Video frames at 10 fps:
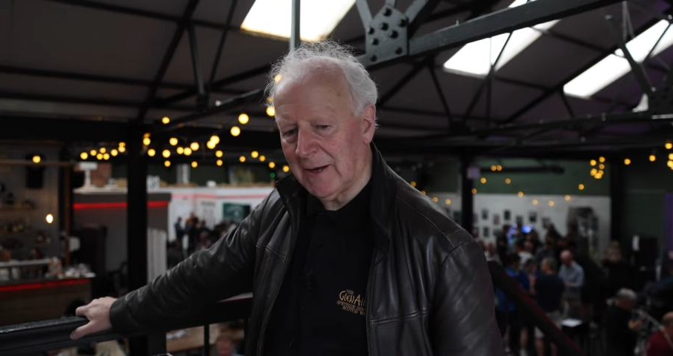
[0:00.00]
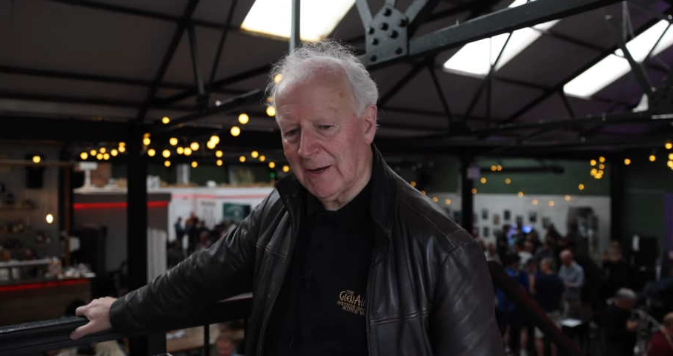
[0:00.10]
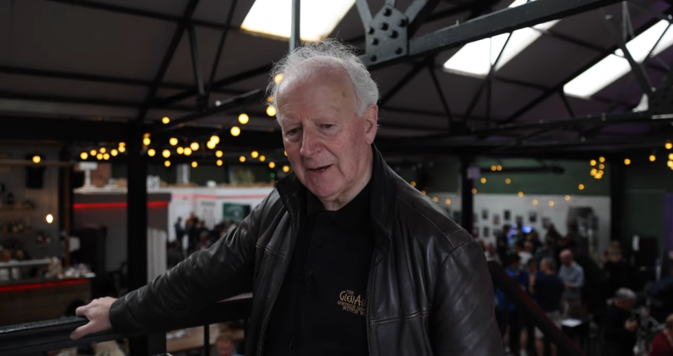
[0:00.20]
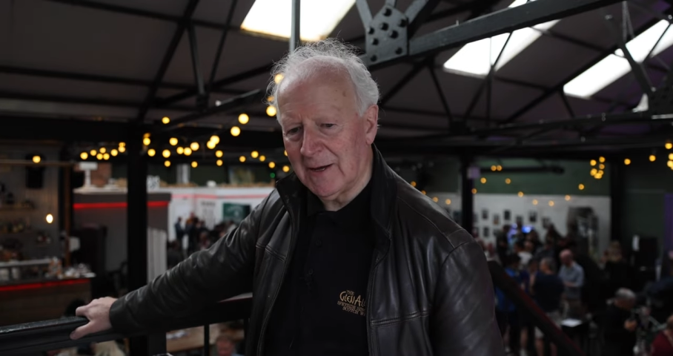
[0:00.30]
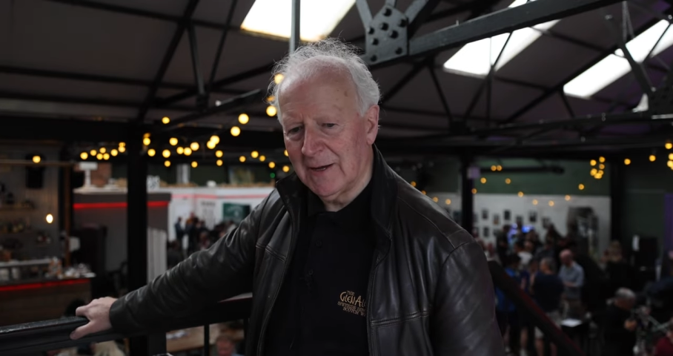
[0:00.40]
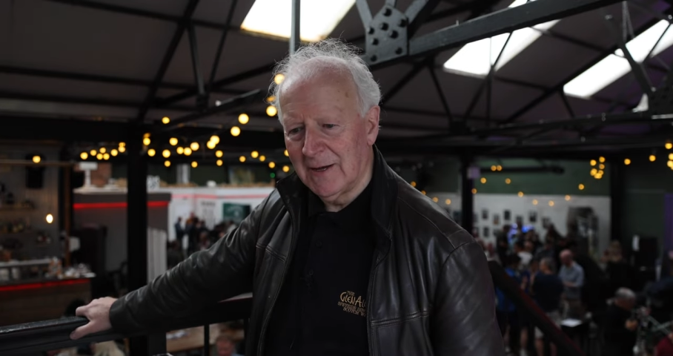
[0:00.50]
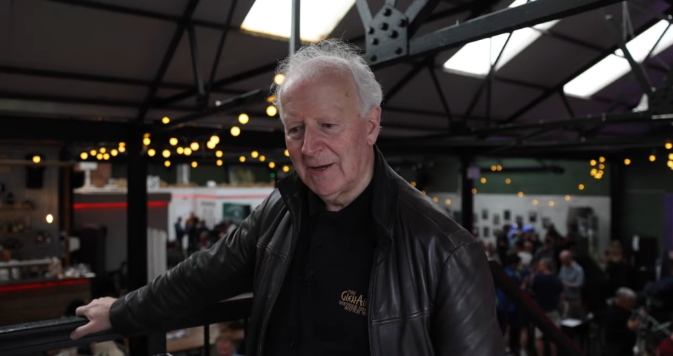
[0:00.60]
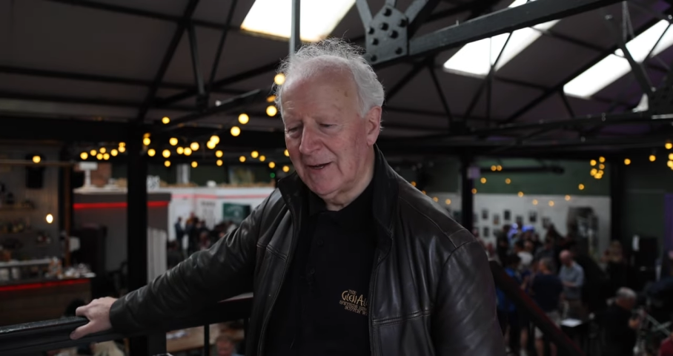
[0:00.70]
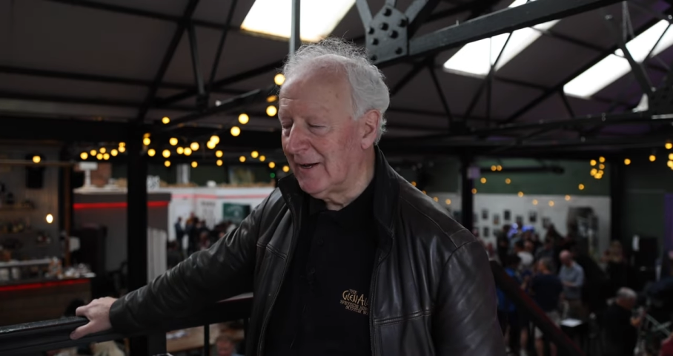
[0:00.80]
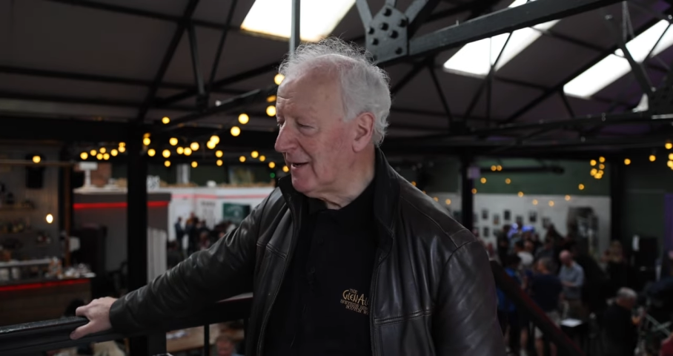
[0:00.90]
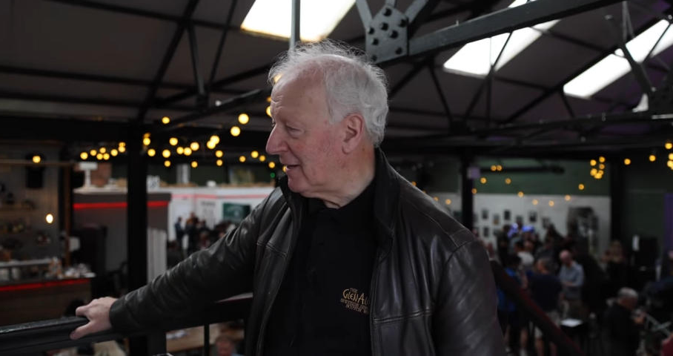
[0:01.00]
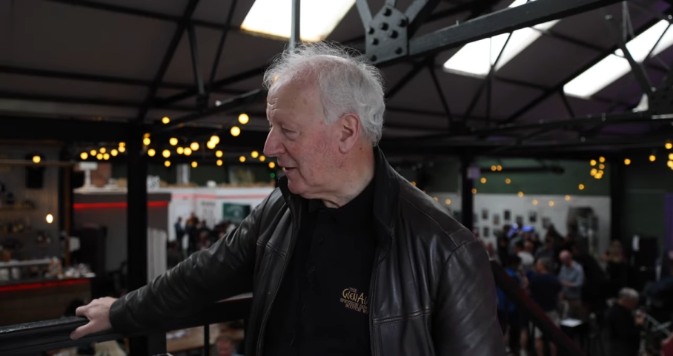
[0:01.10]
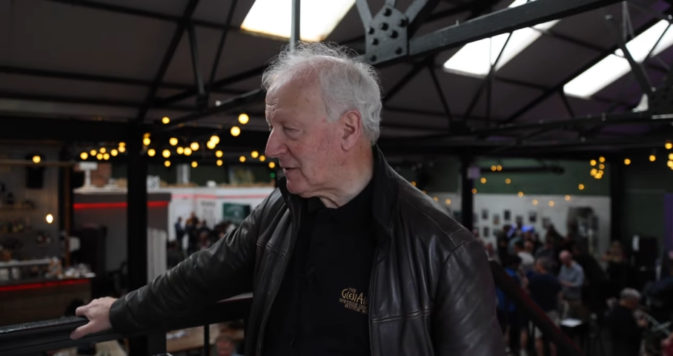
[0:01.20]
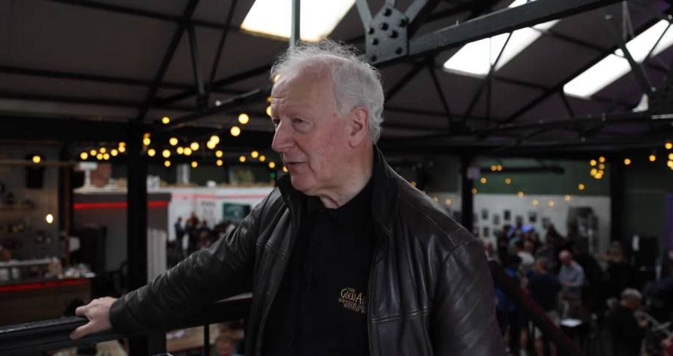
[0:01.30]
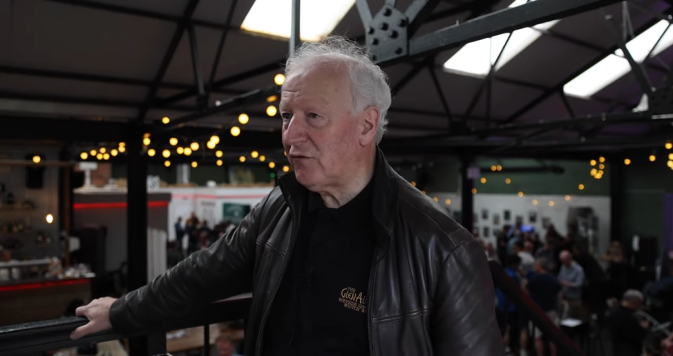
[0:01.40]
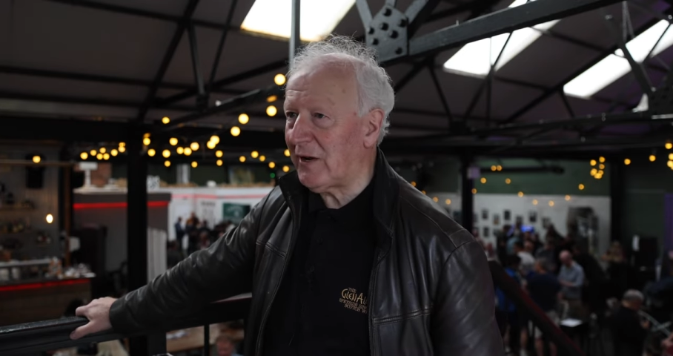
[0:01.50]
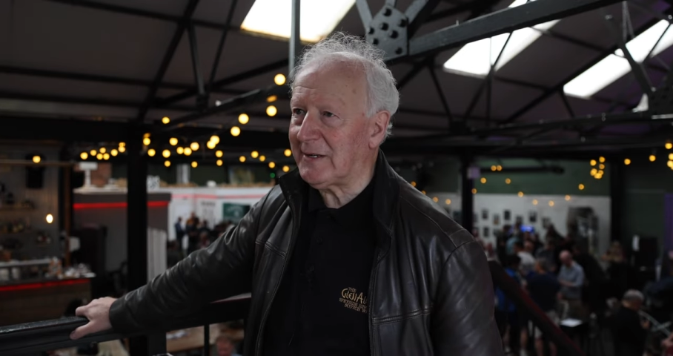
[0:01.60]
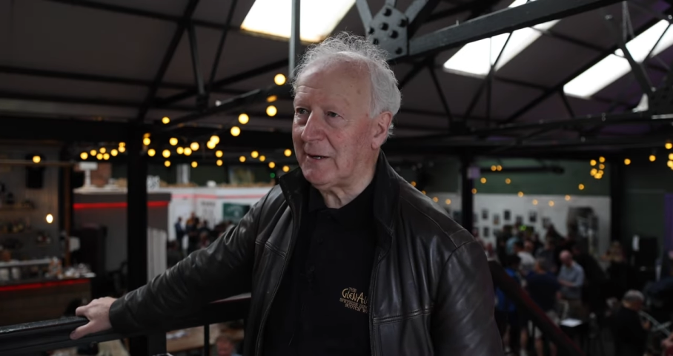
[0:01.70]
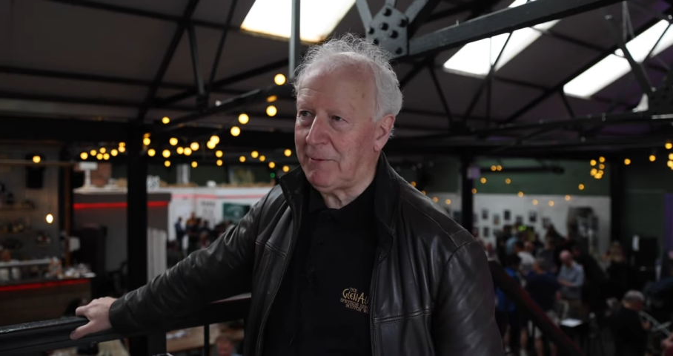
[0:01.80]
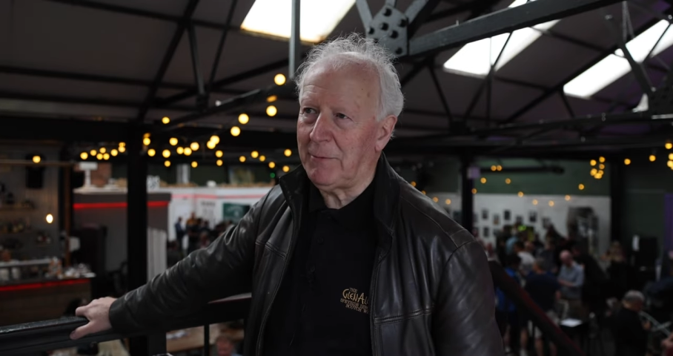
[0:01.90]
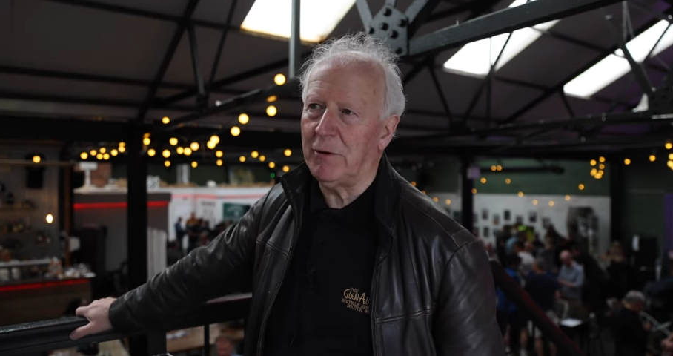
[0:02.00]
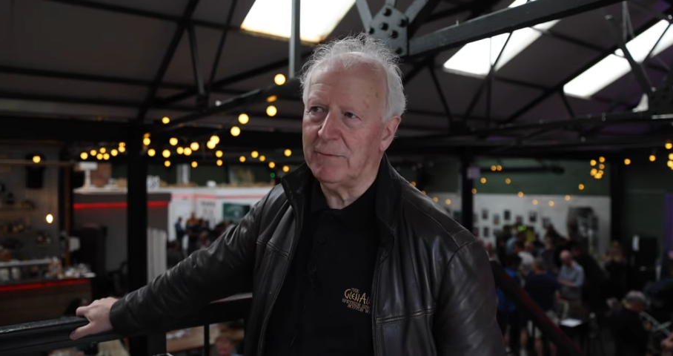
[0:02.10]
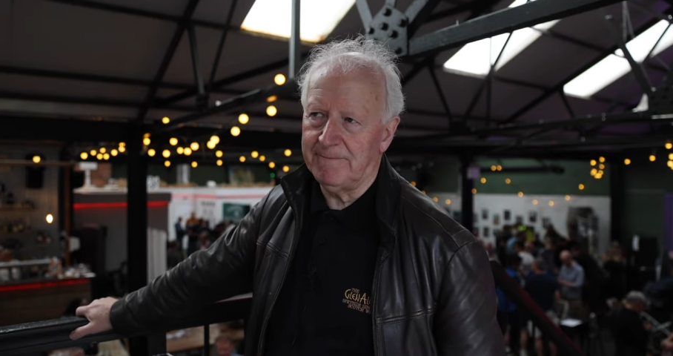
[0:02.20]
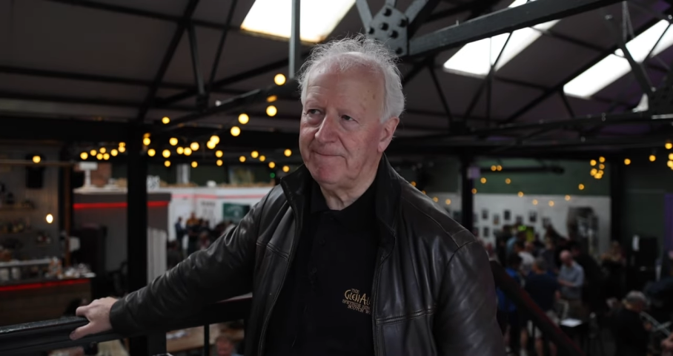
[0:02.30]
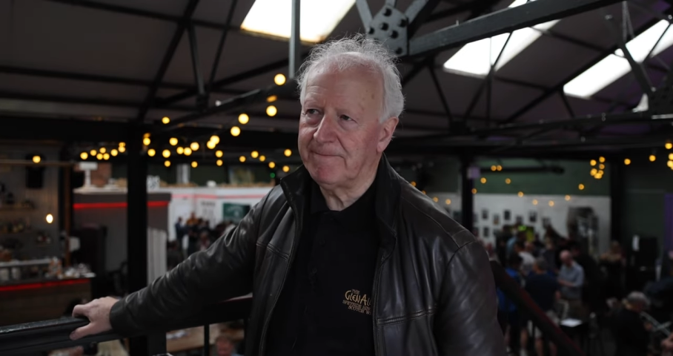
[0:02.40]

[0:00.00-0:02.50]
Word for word: uh, lots of interesting people.